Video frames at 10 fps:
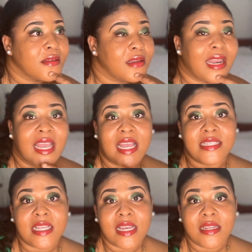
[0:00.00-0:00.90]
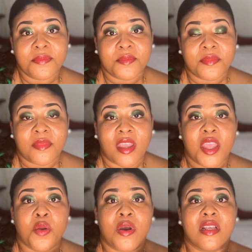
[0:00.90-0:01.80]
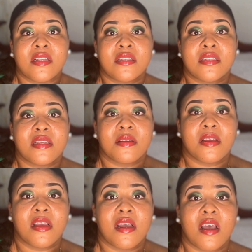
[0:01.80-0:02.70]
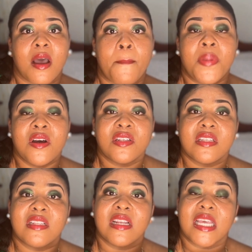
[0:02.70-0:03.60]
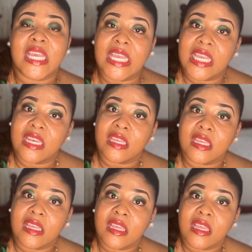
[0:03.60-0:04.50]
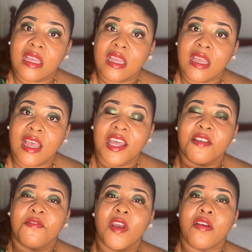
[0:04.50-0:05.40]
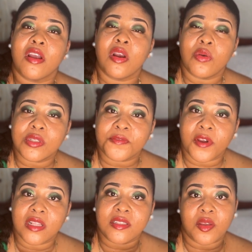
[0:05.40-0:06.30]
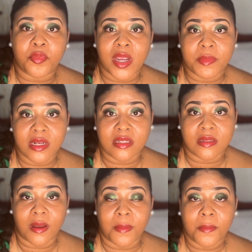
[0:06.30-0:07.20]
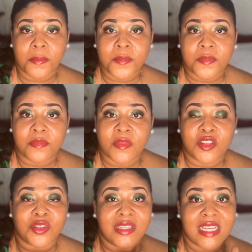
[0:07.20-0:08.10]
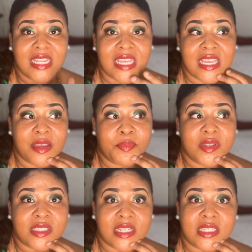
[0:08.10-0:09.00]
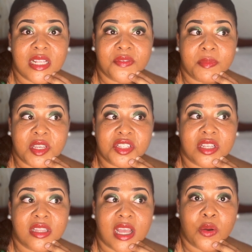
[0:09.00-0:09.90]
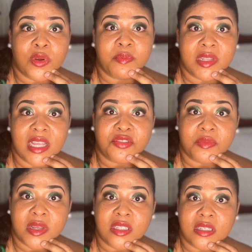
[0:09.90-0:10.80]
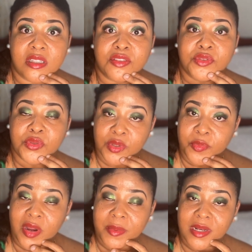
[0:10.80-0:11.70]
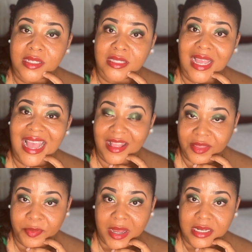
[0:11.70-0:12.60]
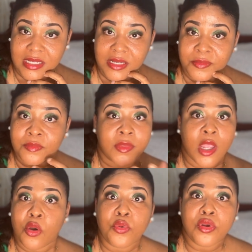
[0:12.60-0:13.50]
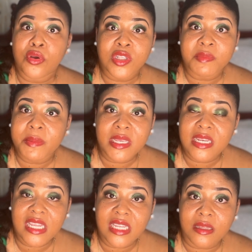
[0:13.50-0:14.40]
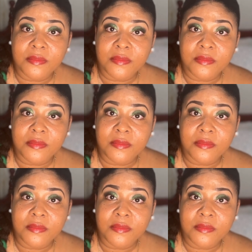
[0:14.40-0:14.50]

Like I said, he was a personal aide and a very close friend to the Prime Minister. So did he possess information that would be detrimental to the Prime Minister and the party? Who knows? Maybe he did.